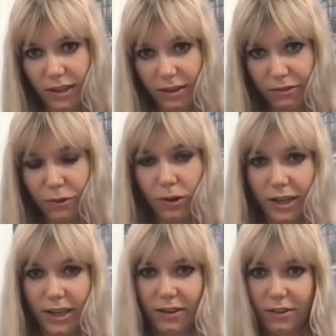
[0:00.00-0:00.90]
kind of
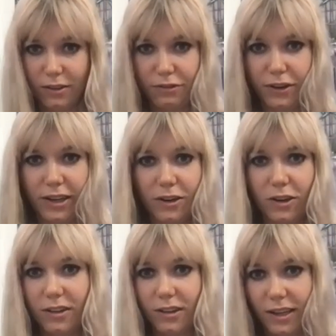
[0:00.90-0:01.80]
falling into fine
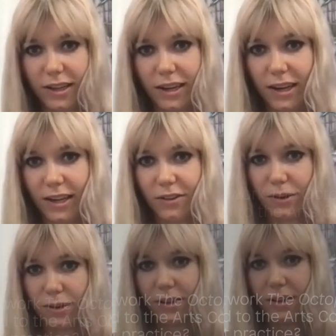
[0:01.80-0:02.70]
art then kind of later
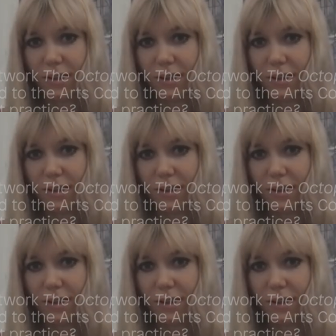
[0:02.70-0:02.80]
on.